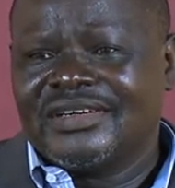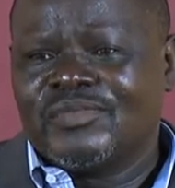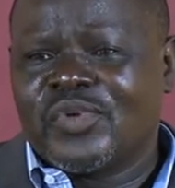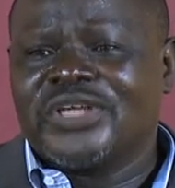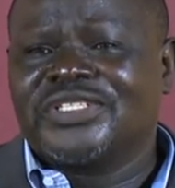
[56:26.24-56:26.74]

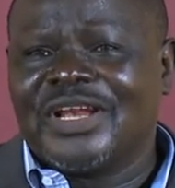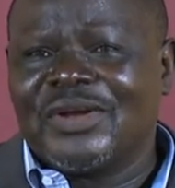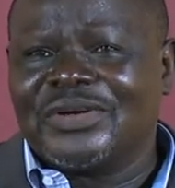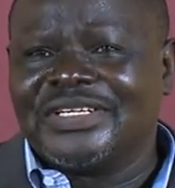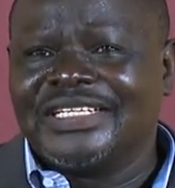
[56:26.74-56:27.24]
Praise the
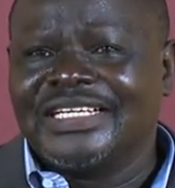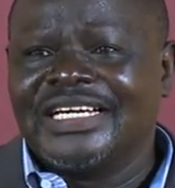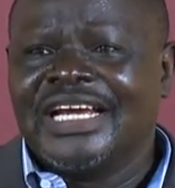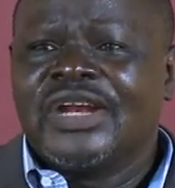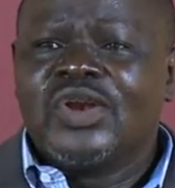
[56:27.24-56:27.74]
Lord.
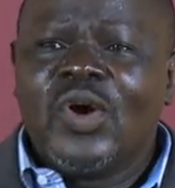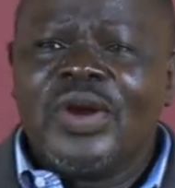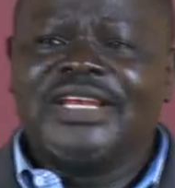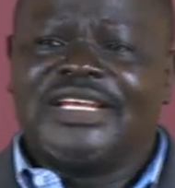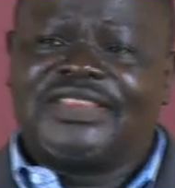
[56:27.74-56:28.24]

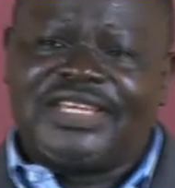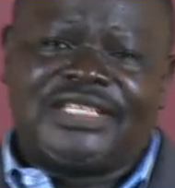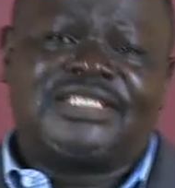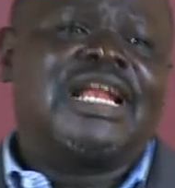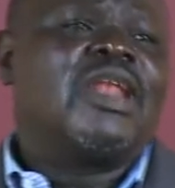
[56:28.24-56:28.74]
Knowing the
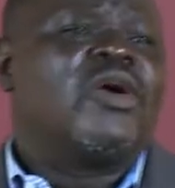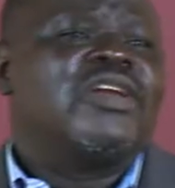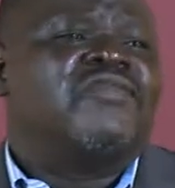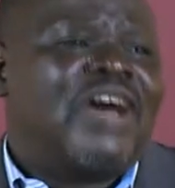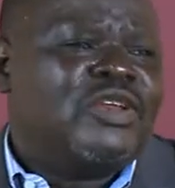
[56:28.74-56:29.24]
things the Lord
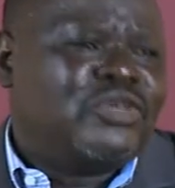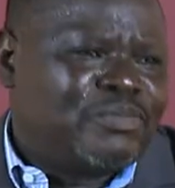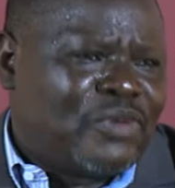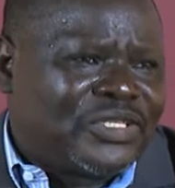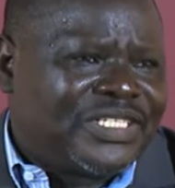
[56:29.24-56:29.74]
values
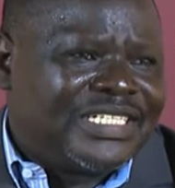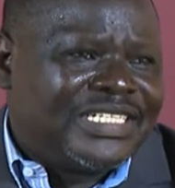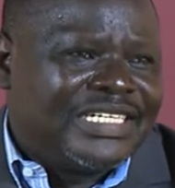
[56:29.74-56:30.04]
most.